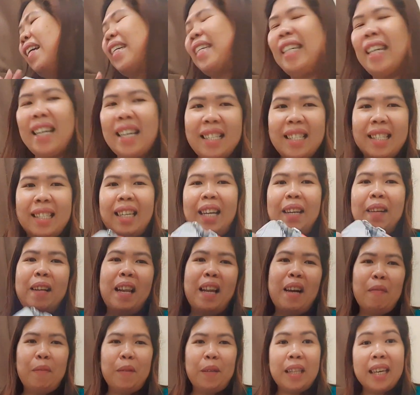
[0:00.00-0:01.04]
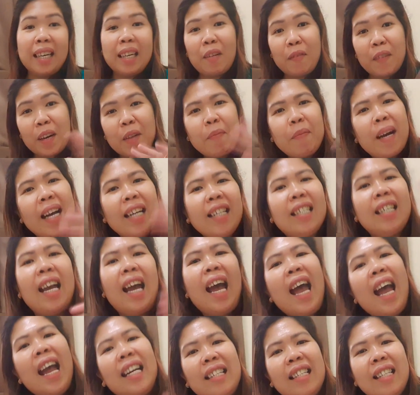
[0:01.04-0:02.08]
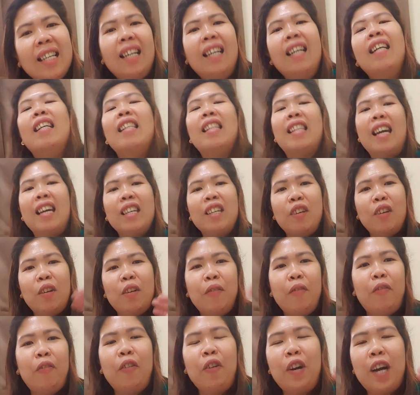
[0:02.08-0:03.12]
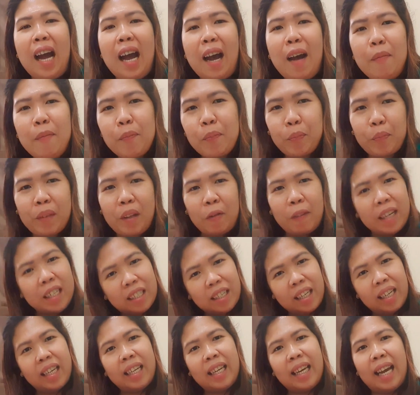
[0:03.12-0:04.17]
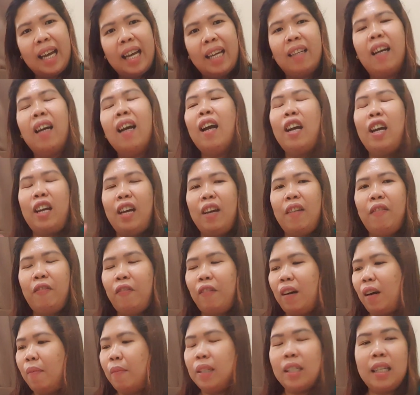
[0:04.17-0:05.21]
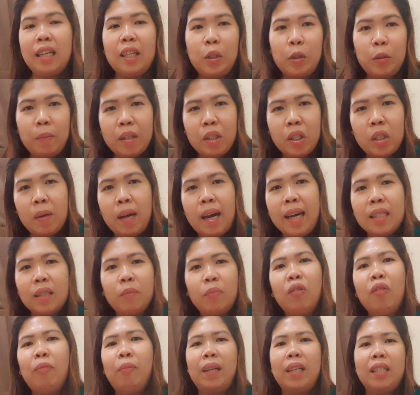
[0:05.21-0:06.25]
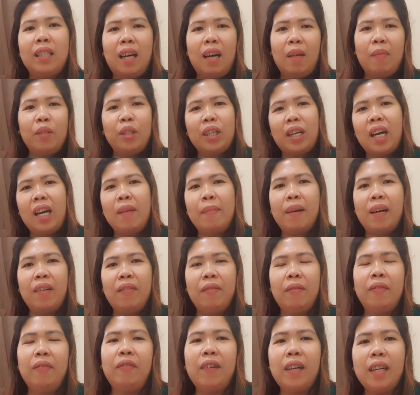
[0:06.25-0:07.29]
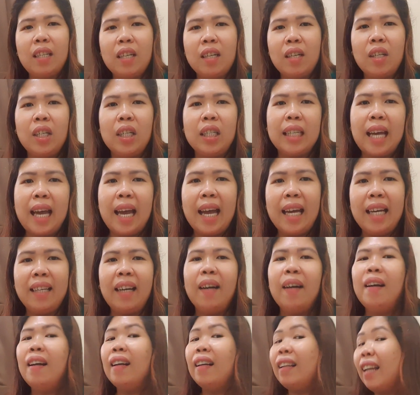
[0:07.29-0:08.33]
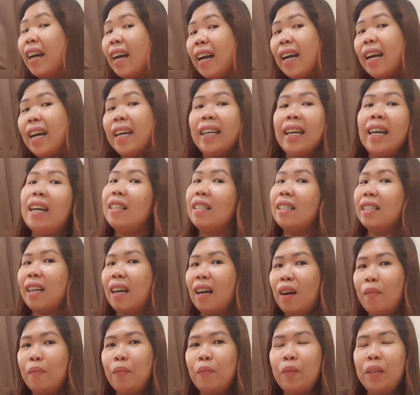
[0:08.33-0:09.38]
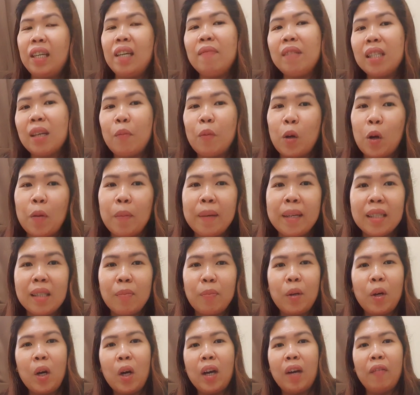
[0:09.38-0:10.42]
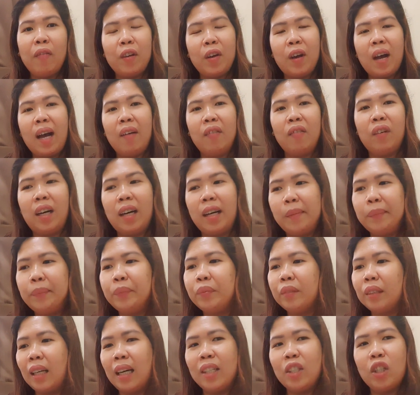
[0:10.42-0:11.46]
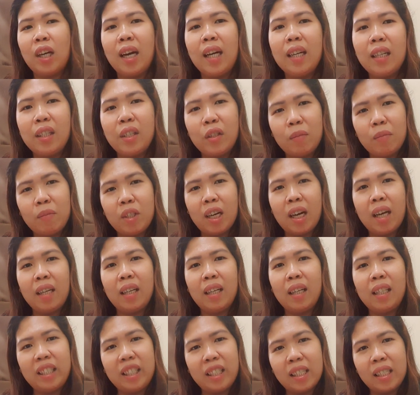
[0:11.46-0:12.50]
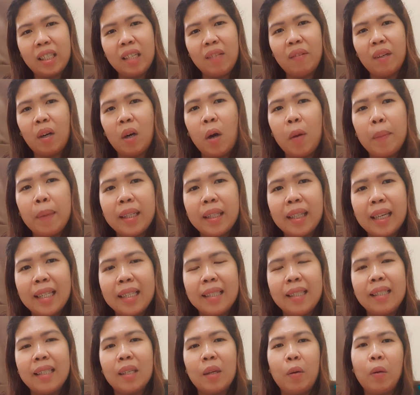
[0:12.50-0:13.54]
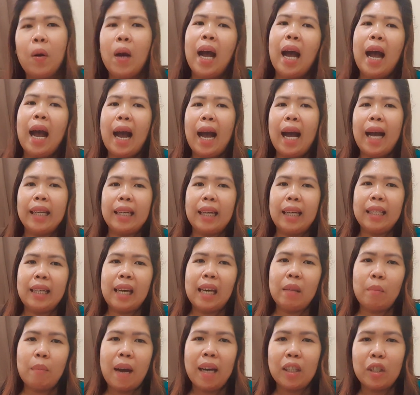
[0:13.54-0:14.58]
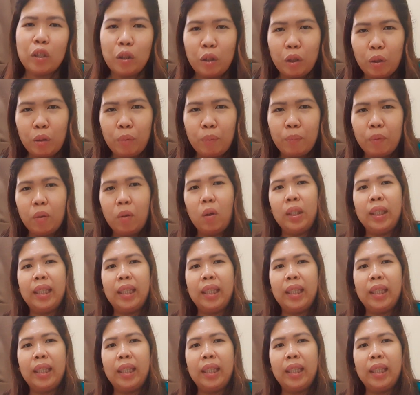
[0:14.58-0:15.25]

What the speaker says: Yes, ganun lang po. Thank you very much. And thank you for watching. And if it's not too much to ask for, please share my videos and like and leave some comments po. If you have a channel, YouTube channel, just leave a comment and so I can get back to you po.